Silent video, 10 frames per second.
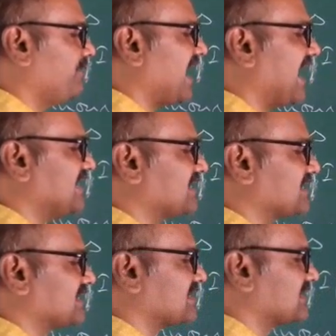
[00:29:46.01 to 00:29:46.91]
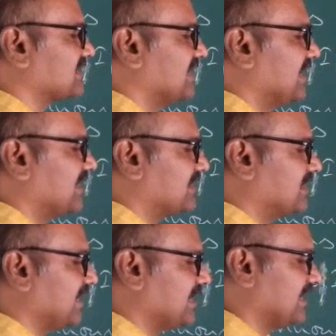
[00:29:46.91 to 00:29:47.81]
That means
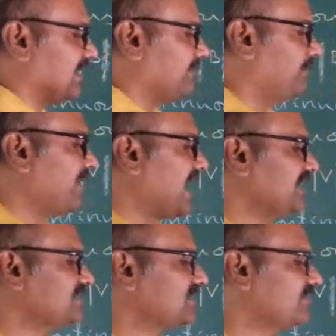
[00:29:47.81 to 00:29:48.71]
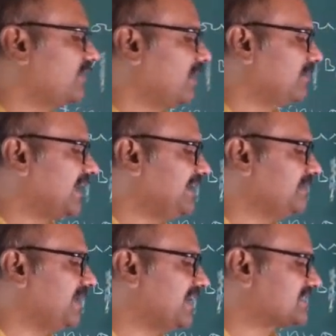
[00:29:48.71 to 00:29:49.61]
a closed
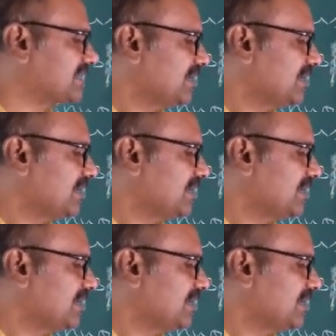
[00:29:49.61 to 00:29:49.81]
bands